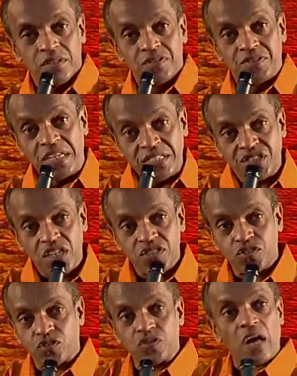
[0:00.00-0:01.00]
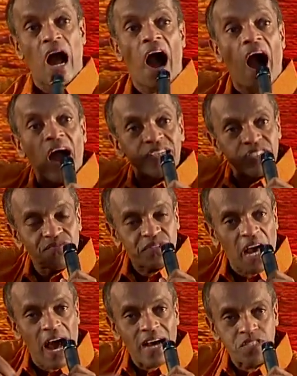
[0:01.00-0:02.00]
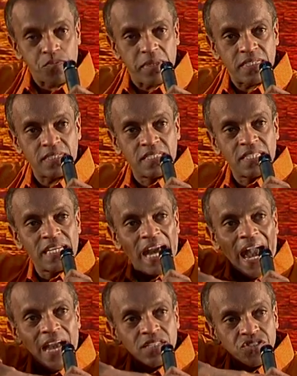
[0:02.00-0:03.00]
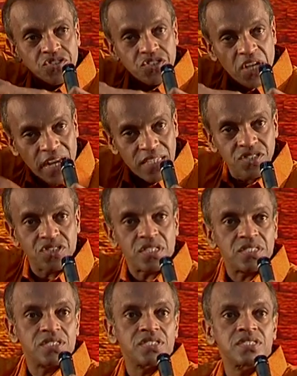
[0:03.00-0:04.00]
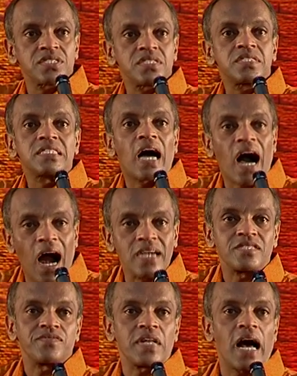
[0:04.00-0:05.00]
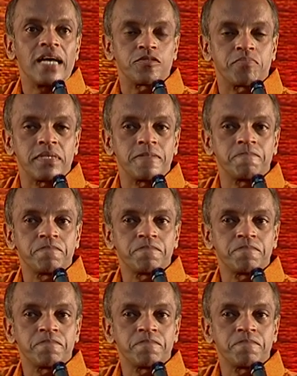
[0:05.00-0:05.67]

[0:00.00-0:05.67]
reaches to the heart of the husband and changes the heart of the husband.